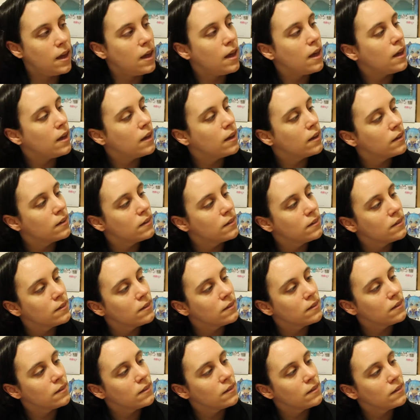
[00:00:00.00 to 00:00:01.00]

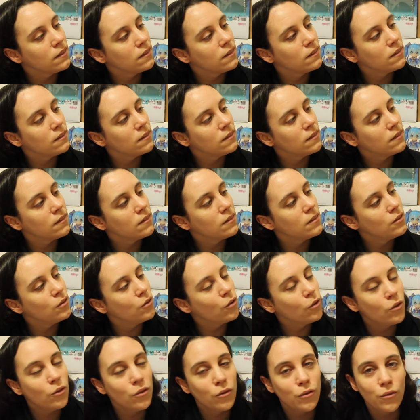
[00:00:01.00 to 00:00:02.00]
And
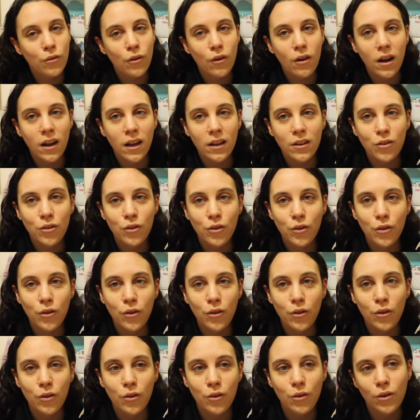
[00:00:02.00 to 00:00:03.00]
don't forget
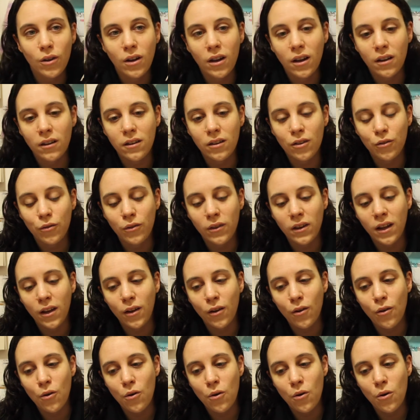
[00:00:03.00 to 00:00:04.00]
to like this
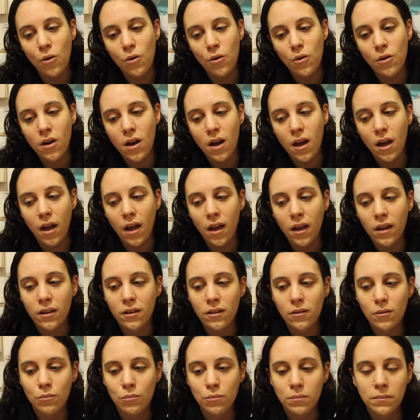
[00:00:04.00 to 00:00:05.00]
video
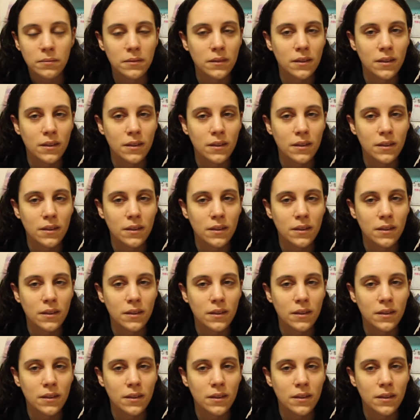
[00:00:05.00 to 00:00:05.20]
and